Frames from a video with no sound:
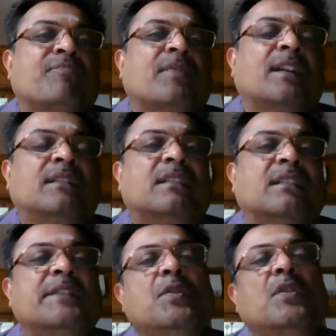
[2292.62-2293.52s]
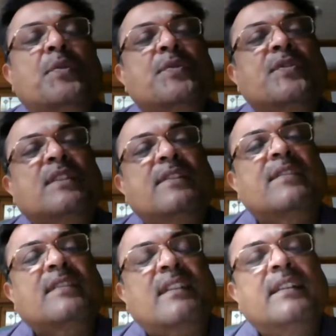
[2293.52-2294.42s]
And the Revenue Council
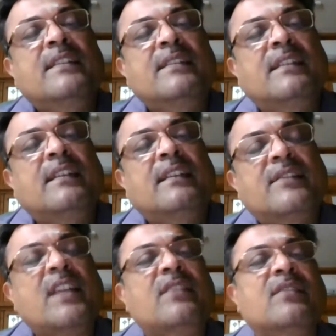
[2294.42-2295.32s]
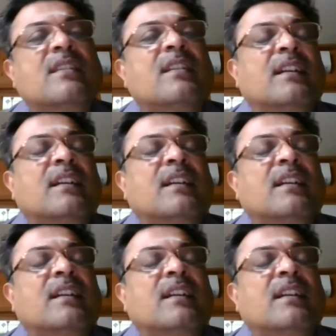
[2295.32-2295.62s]
is telling the judge,